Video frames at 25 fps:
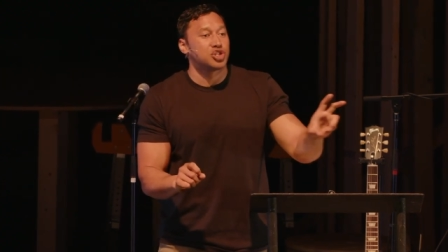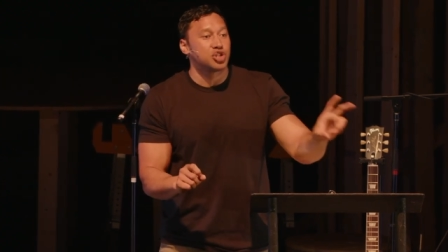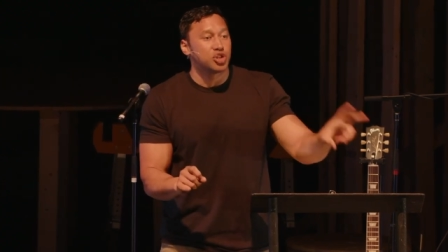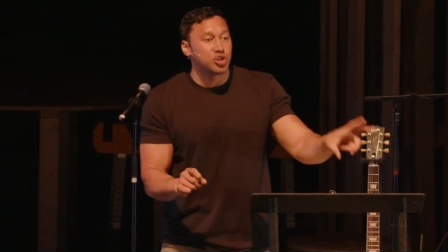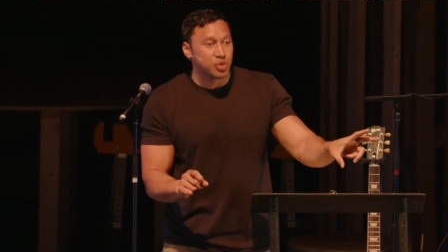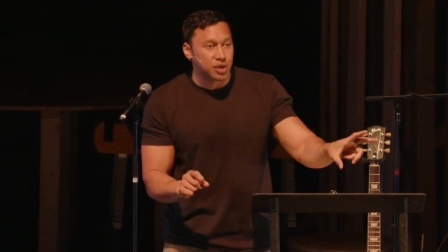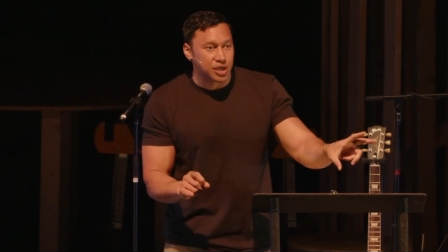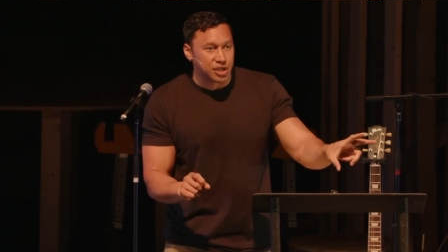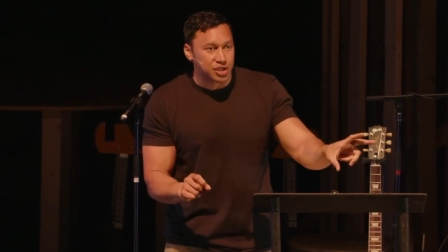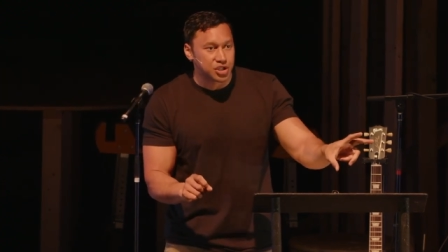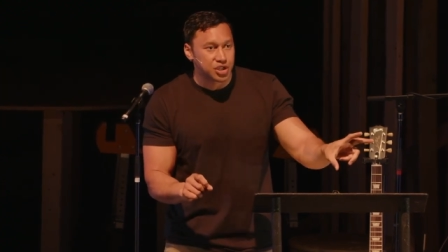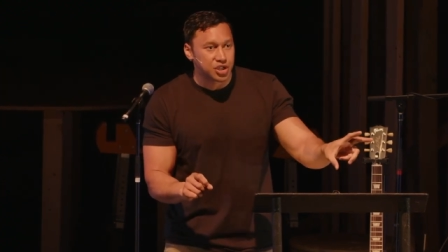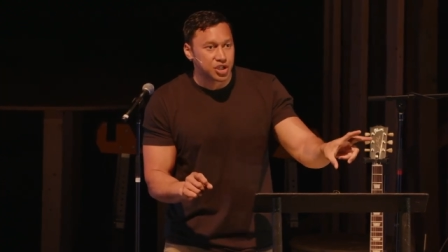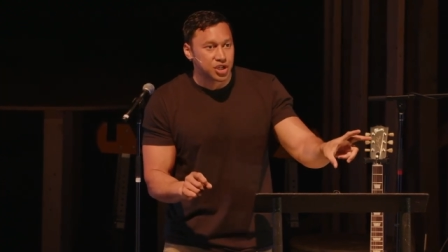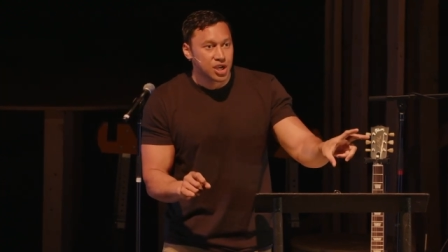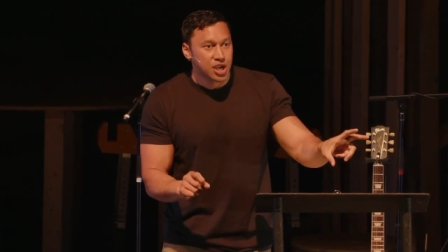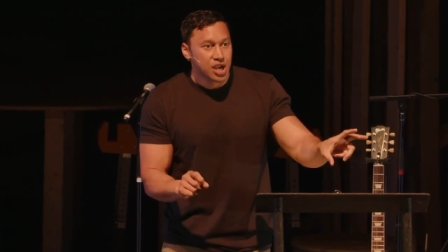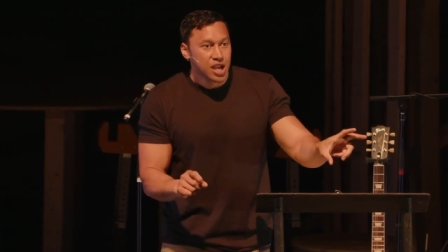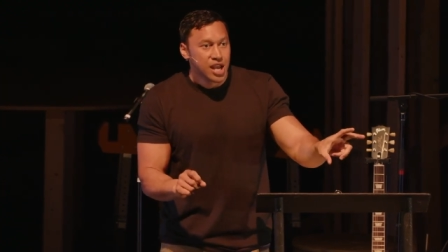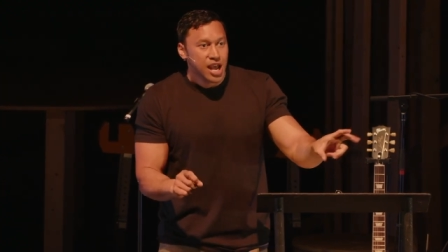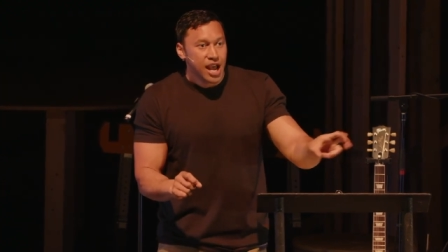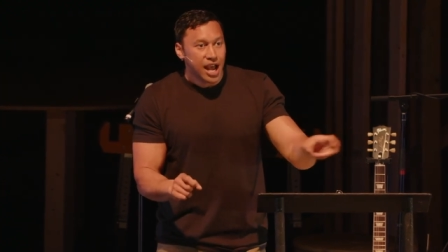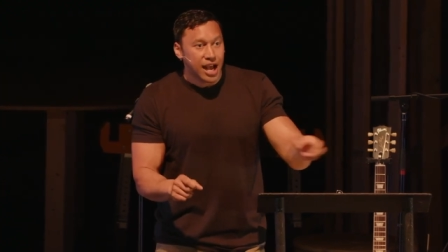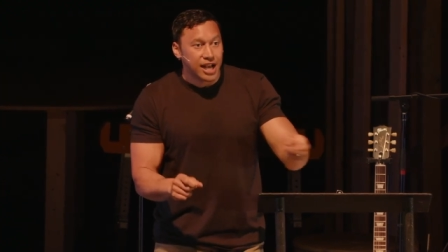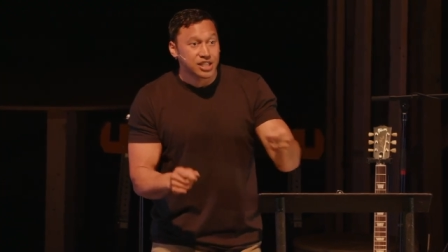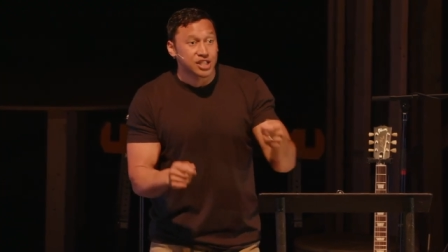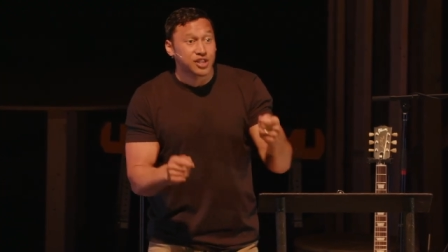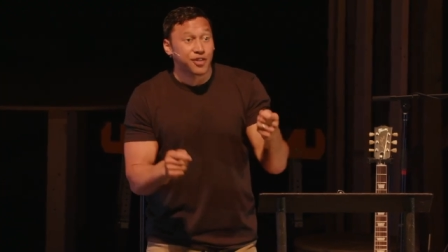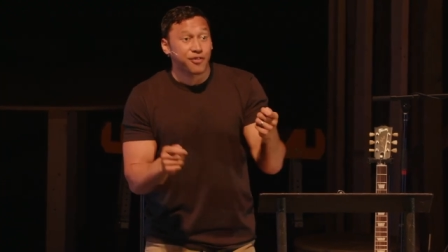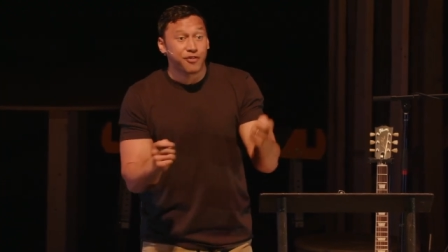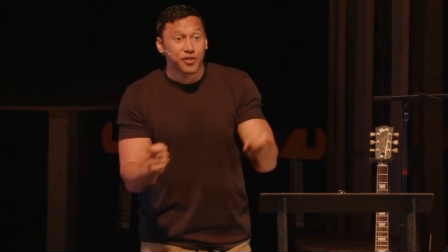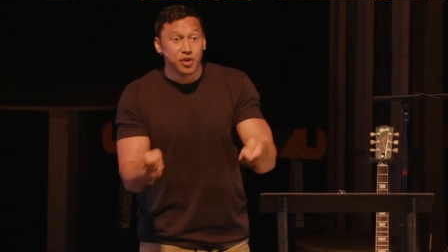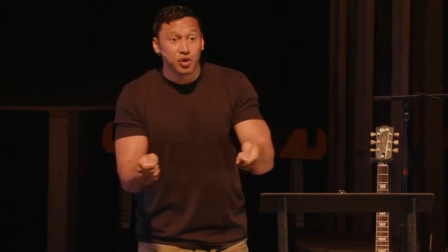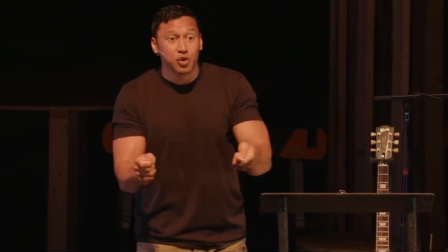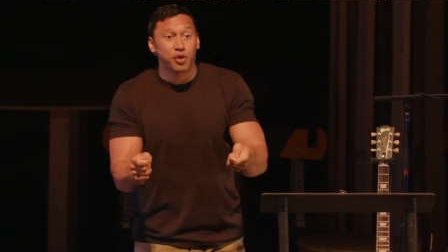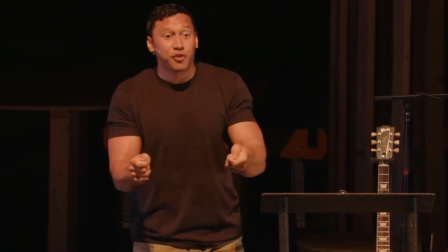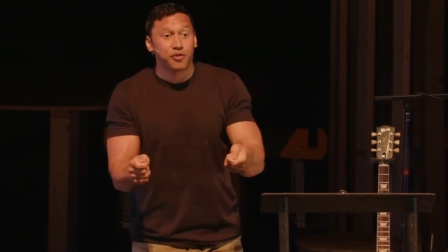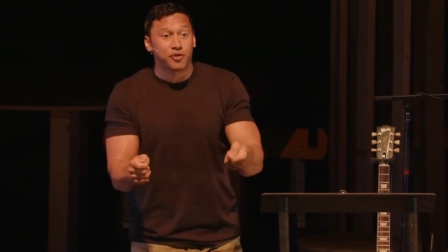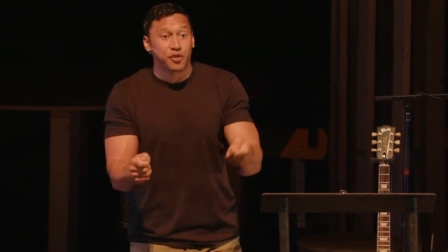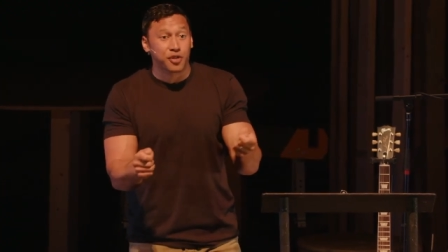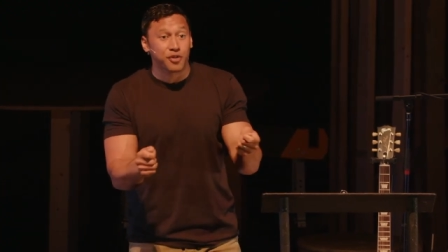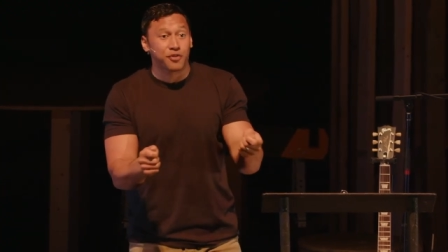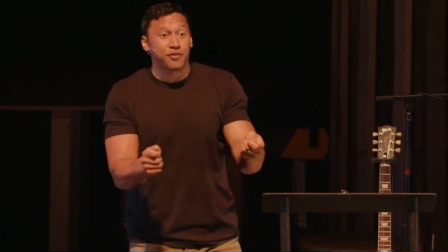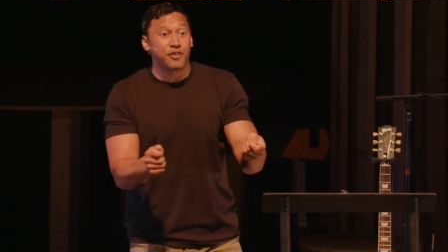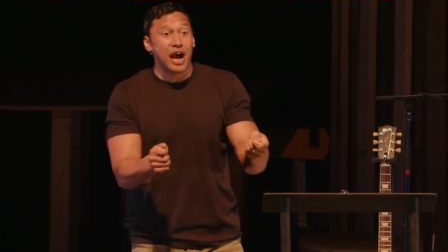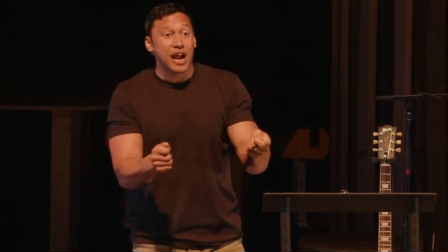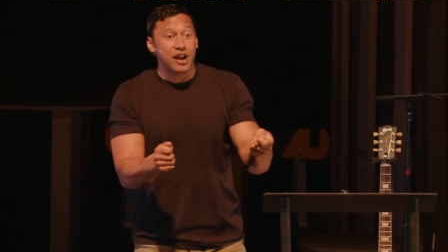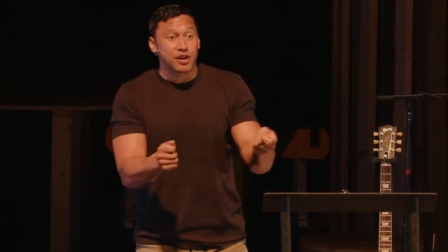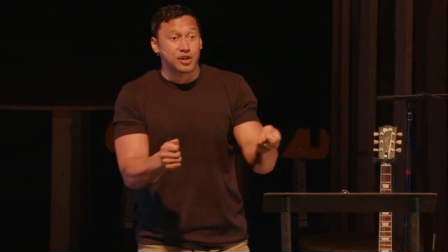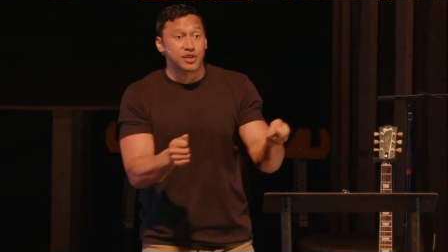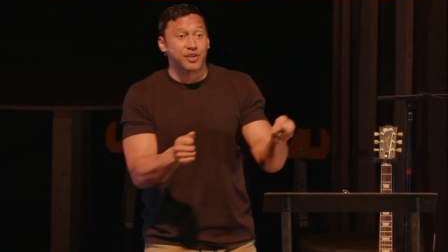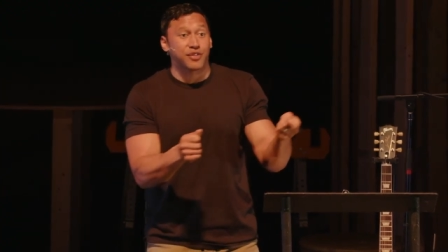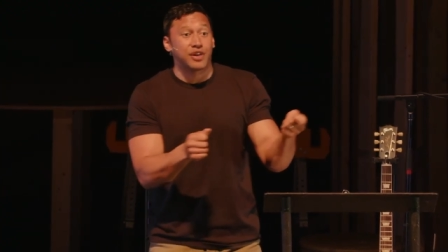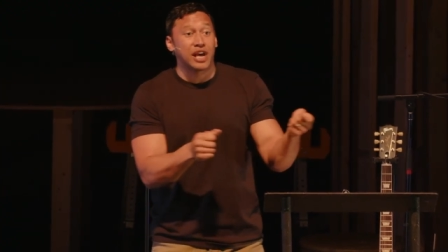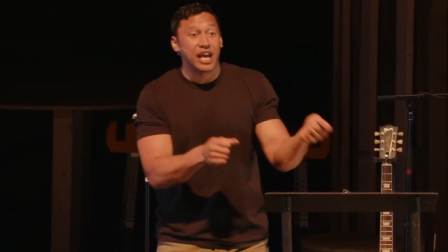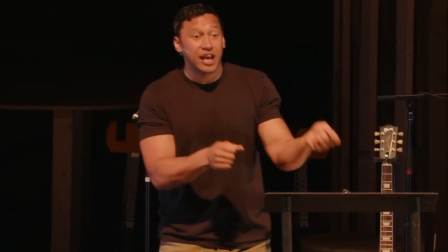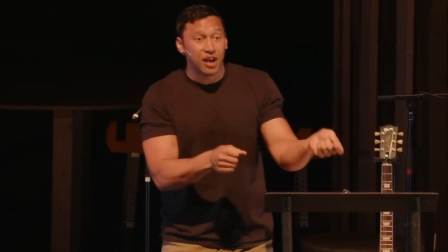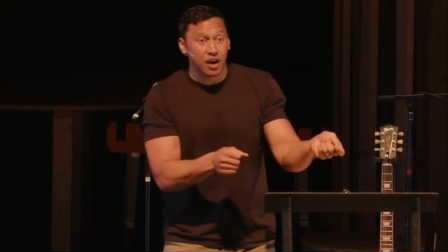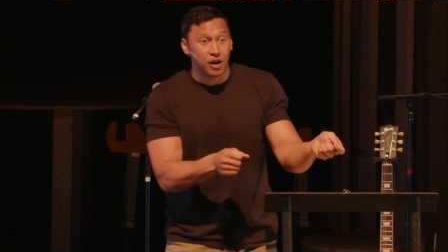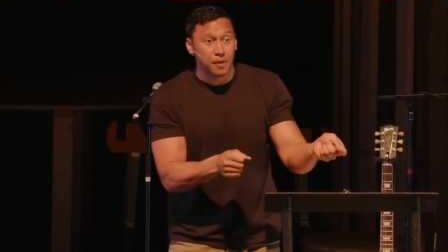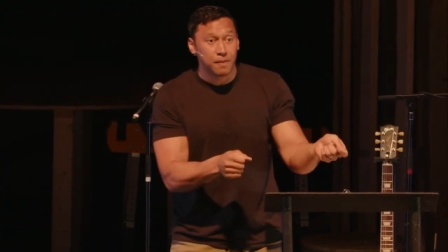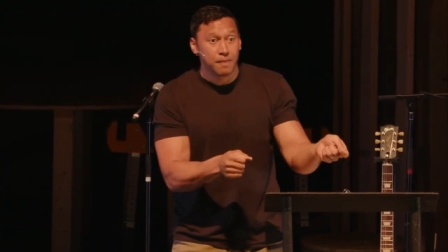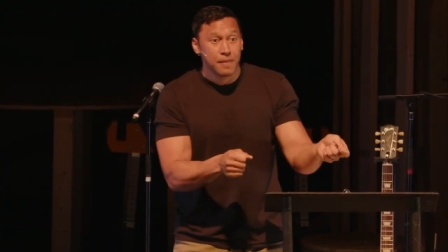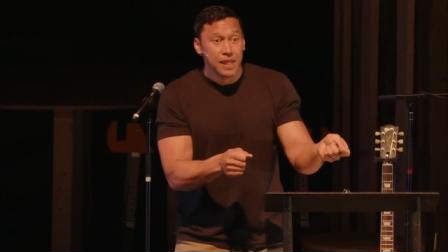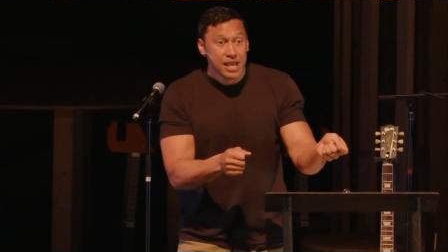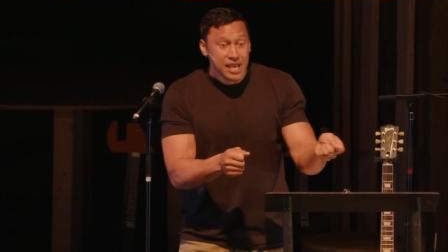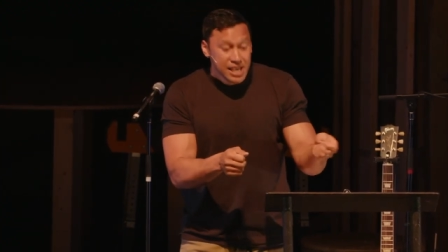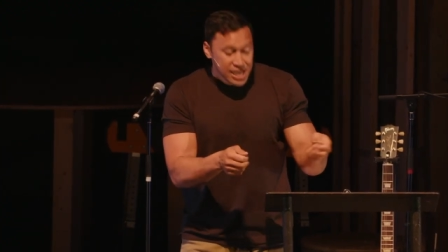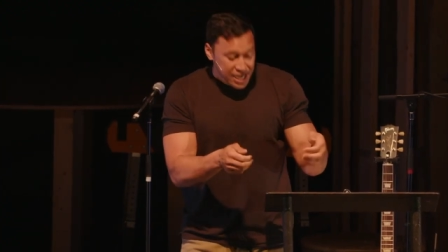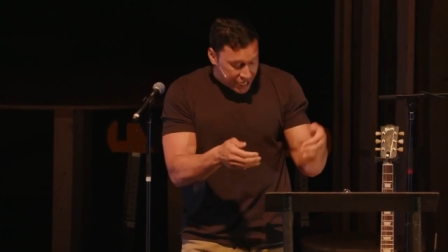Jewish as fuel for the fires of hell.